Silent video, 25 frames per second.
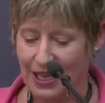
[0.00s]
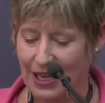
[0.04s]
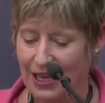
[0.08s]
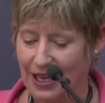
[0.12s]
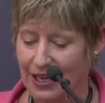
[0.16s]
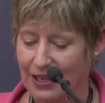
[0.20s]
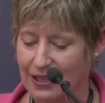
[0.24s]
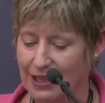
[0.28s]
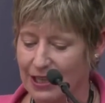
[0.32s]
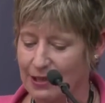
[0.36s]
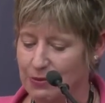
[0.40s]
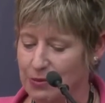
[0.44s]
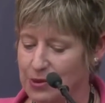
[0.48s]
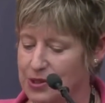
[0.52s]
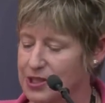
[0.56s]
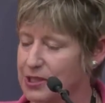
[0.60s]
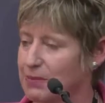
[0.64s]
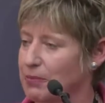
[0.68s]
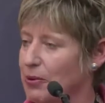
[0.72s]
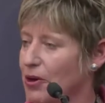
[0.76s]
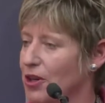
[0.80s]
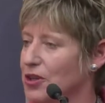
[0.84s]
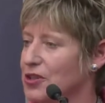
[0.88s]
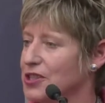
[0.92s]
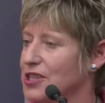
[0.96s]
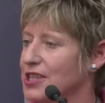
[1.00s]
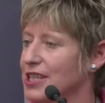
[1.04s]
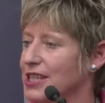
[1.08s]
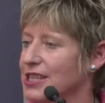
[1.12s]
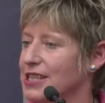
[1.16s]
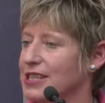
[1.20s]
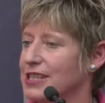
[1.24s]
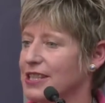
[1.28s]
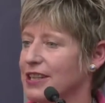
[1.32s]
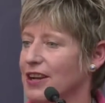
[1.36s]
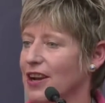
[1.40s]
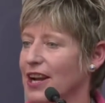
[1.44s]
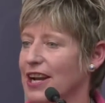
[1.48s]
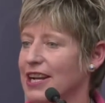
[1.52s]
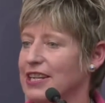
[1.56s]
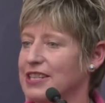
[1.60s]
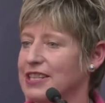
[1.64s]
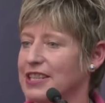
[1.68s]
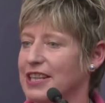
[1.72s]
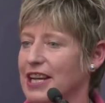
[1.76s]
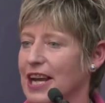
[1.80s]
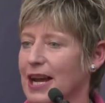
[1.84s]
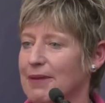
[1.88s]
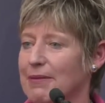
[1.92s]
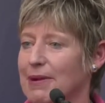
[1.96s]
It was a process that I had to
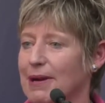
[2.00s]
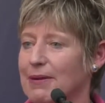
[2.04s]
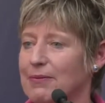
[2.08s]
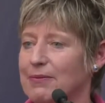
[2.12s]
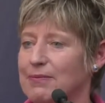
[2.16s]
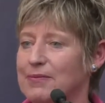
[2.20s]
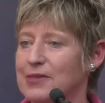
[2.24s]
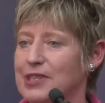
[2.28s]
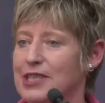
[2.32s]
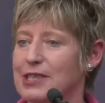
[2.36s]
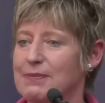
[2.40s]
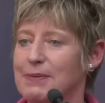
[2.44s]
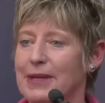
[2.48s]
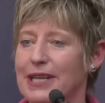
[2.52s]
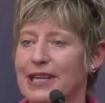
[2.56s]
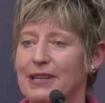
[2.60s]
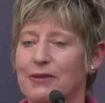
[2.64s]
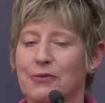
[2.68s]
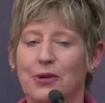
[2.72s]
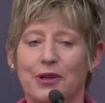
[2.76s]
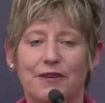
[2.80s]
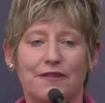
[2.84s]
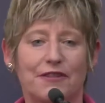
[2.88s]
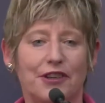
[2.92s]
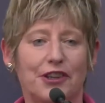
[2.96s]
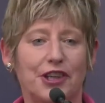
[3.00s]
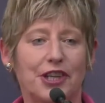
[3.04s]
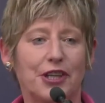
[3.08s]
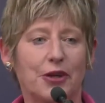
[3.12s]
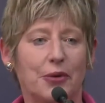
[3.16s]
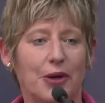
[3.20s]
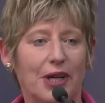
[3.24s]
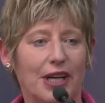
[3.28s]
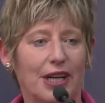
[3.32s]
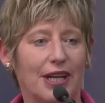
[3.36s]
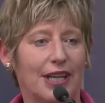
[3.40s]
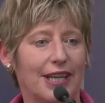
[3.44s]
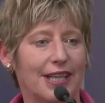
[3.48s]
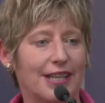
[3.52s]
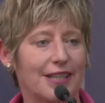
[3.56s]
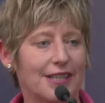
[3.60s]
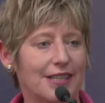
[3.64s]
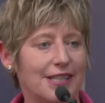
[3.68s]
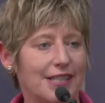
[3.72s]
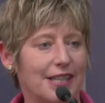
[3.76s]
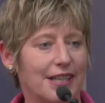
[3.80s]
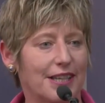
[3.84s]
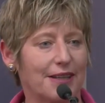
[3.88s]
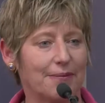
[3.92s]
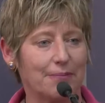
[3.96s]
come up to speed with very quickly
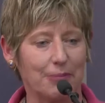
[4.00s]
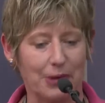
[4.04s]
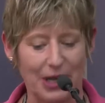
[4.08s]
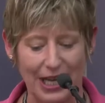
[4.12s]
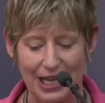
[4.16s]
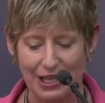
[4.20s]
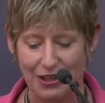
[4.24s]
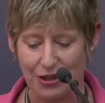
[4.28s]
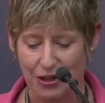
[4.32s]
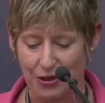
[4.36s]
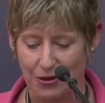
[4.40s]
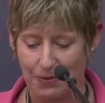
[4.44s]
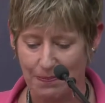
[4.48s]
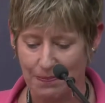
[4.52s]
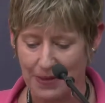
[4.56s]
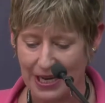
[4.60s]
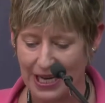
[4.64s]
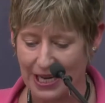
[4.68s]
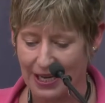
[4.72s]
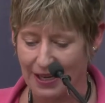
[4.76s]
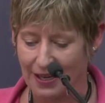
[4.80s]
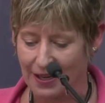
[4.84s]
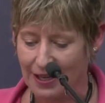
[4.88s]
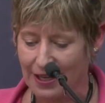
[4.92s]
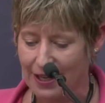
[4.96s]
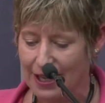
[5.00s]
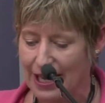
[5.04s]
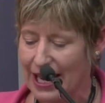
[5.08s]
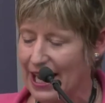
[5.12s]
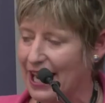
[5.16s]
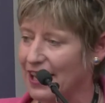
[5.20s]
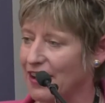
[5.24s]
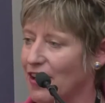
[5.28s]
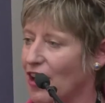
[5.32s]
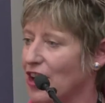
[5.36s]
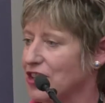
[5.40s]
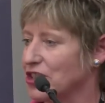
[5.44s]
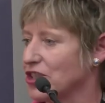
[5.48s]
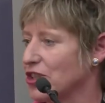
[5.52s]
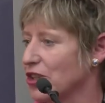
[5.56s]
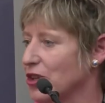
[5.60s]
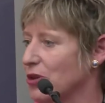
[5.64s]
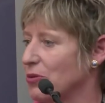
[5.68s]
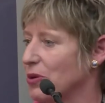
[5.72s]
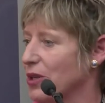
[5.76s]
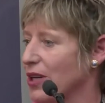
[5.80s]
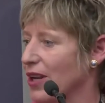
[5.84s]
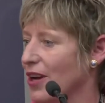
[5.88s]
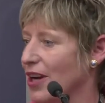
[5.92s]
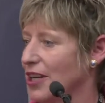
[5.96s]
as a brand new mayor, and I too
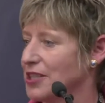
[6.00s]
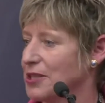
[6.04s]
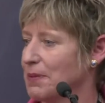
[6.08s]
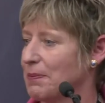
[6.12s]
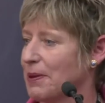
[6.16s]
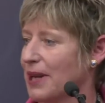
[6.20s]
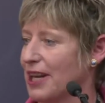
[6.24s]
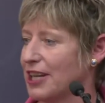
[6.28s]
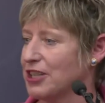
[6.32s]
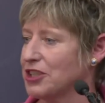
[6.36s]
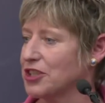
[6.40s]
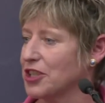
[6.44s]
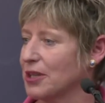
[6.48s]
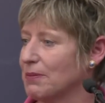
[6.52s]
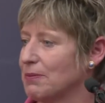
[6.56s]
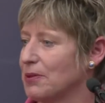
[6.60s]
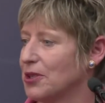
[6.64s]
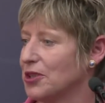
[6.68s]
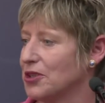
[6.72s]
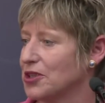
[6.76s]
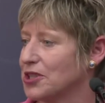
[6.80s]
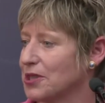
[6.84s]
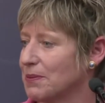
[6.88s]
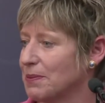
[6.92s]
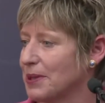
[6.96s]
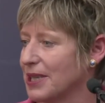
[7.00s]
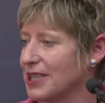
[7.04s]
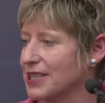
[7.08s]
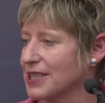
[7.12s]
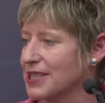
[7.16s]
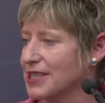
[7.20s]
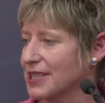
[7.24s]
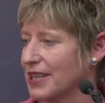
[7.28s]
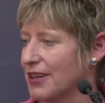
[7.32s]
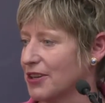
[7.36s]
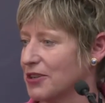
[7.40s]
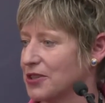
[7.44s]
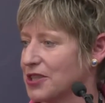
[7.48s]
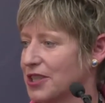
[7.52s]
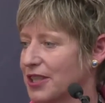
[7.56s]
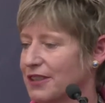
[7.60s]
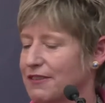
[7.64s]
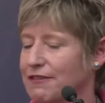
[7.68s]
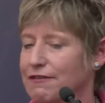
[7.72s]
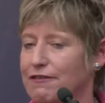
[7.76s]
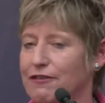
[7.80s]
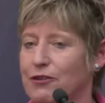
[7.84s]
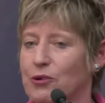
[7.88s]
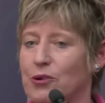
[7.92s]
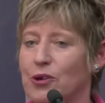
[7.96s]
would like to pay tribute to Peter Skelton
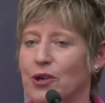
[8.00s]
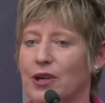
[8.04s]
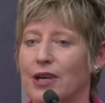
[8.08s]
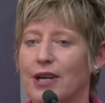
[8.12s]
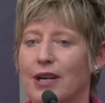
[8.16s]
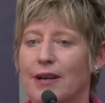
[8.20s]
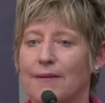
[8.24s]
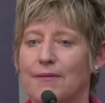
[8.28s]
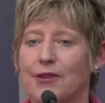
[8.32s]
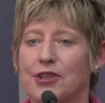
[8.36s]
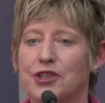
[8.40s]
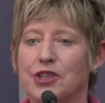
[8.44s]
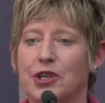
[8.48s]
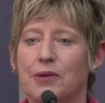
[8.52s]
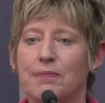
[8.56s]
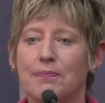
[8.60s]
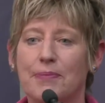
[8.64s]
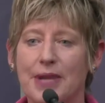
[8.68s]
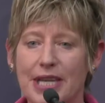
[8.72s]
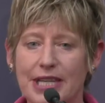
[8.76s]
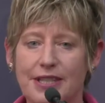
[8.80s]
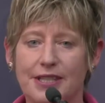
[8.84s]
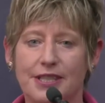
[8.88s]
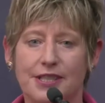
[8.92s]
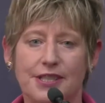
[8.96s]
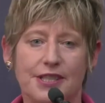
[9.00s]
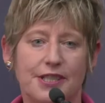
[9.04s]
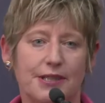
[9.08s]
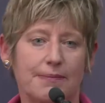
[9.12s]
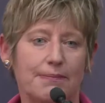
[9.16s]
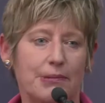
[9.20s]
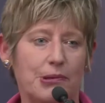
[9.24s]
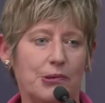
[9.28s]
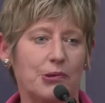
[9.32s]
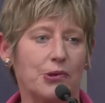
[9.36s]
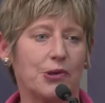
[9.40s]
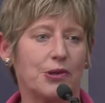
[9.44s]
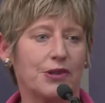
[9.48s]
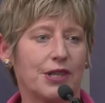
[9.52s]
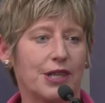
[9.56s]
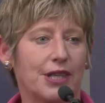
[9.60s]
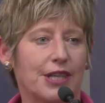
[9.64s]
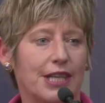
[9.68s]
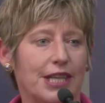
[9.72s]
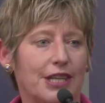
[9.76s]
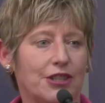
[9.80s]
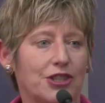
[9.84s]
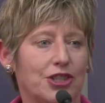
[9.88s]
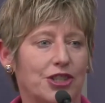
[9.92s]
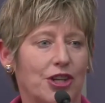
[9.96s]
for the tremendous support that
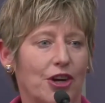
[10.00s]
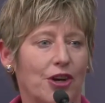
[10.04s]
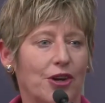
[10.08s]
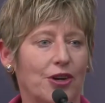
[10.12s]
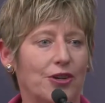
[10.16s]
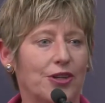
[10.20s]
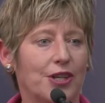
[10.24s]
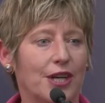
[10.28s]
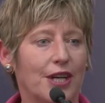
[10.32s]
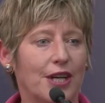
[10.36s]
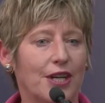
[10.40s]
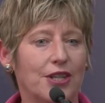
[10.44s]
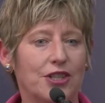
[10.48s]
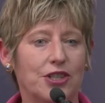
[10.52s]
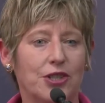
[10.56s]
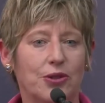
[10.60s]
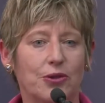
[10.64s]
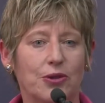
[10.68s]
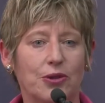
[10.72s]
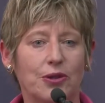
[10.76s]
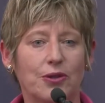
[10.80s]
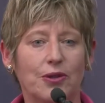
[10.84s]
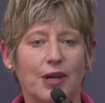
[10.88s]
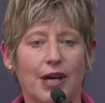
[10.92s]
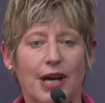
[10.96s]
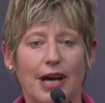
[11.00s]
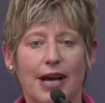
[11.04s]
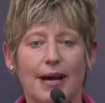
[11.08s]
he showed to